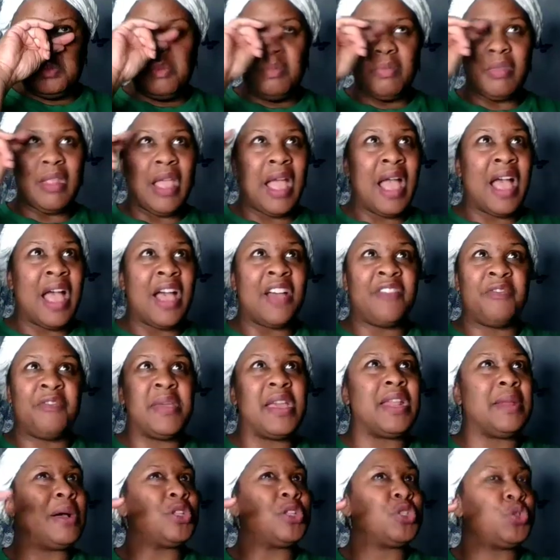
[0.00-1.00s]
I've met
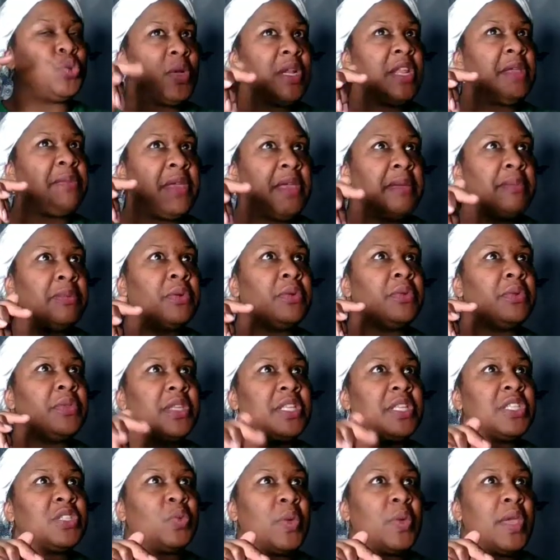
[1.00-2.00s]
about 20 people this
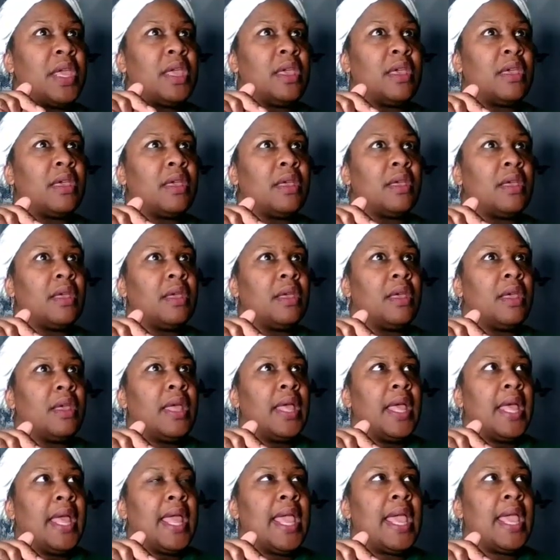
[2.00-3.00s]
week.
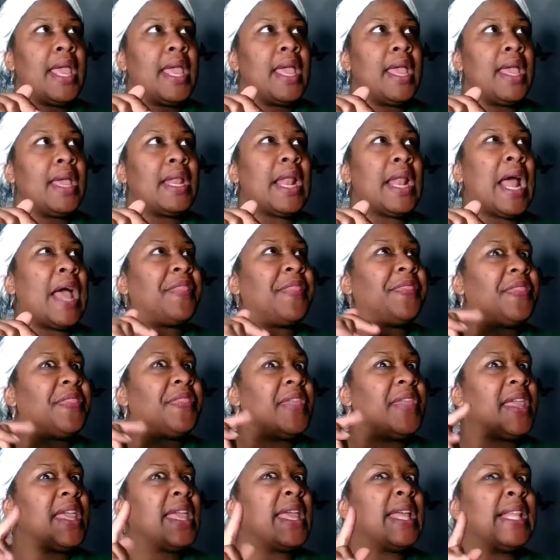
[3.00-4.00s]
And I think at
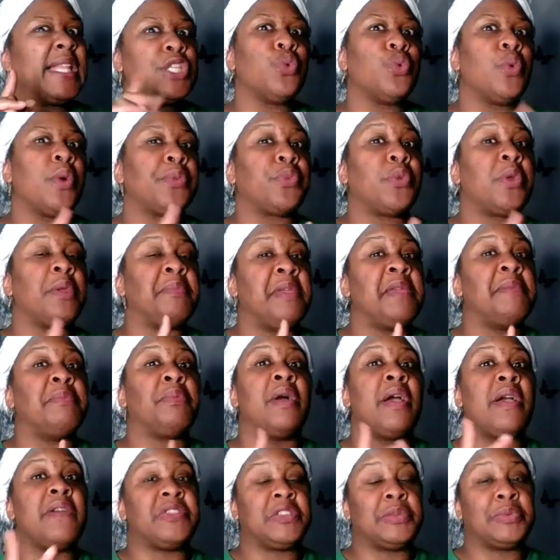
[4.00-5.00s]
least 2 or 3 people have
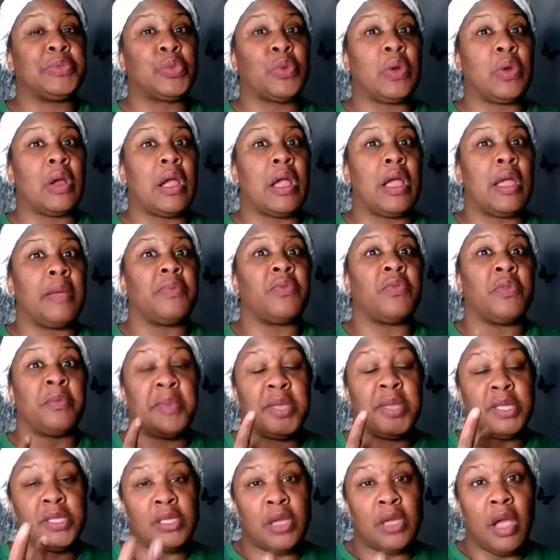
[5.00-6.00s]
subscribed from me
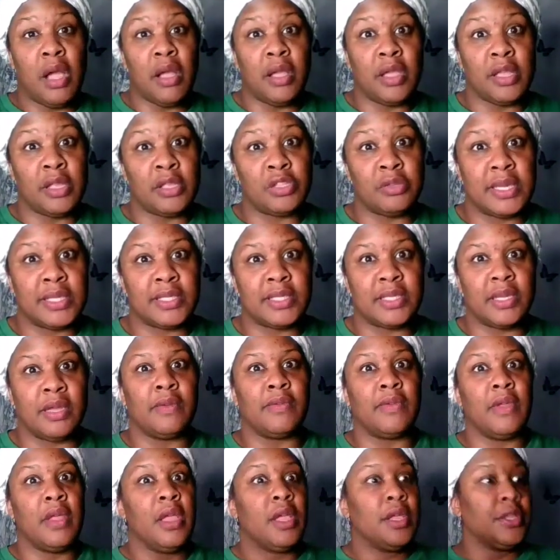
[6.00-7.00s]
talking to myself.
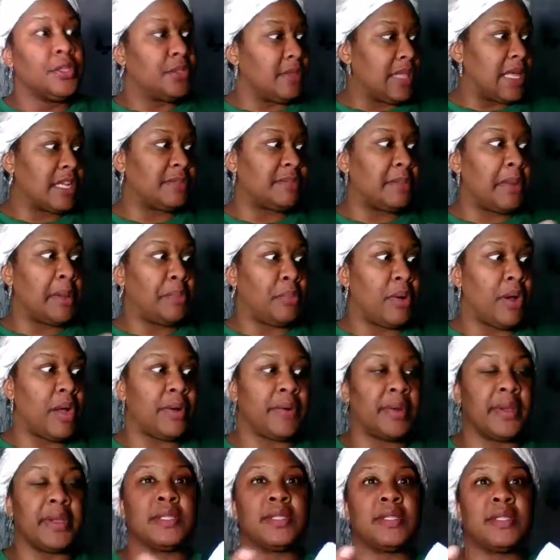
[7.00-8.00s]
So that is my
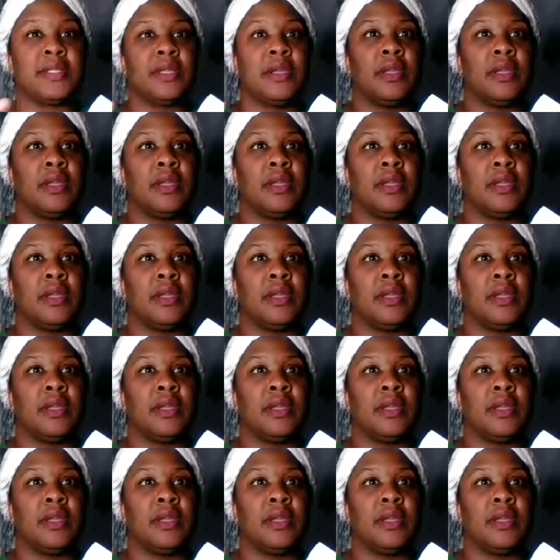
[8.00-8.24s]
progress.